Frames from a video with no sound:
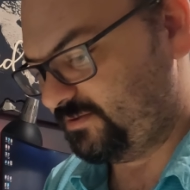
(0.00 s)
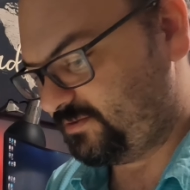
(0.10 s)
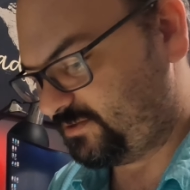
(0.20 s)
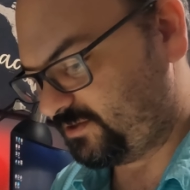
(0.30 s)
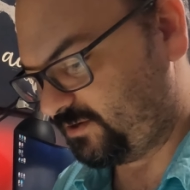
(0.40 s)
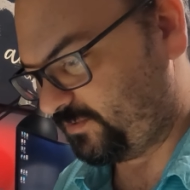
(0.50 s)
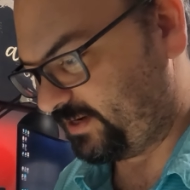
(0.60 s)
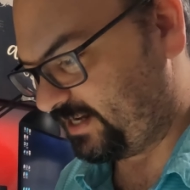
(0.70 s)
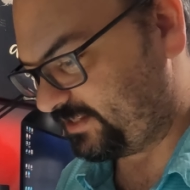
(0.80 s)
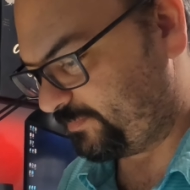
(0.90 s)
So we
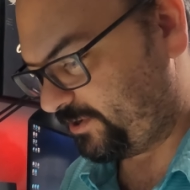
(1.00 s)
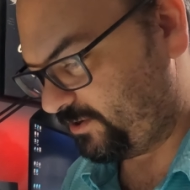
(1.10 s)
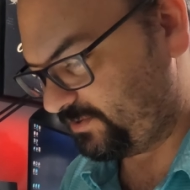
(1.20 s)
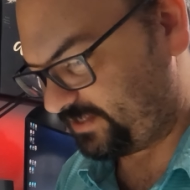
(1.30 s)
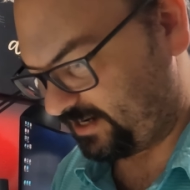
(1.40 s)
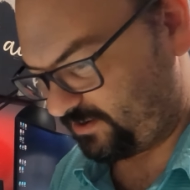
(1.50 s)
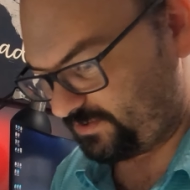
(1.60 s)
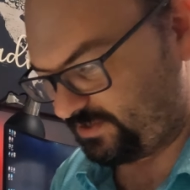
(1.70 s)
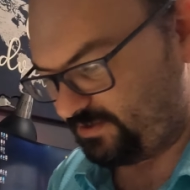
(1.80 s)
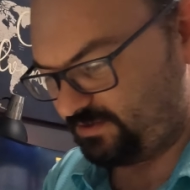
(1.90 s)
got the post
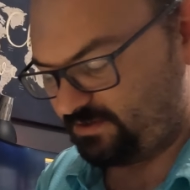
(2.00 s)
out.